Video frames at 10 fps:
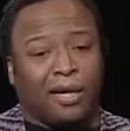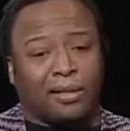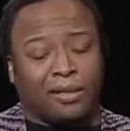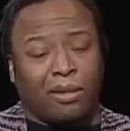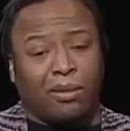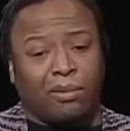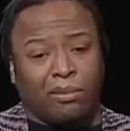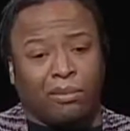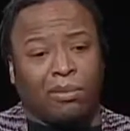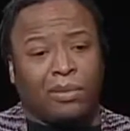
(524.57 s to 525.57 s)
So
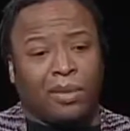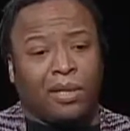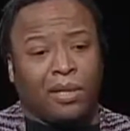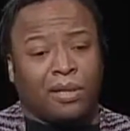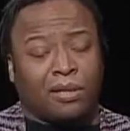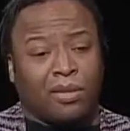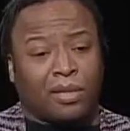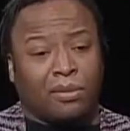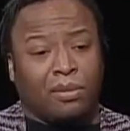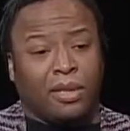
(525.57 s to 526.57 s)

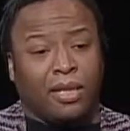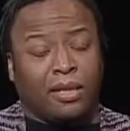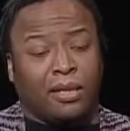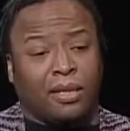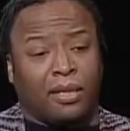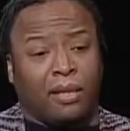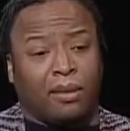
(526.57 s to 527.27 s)
that's what we did, and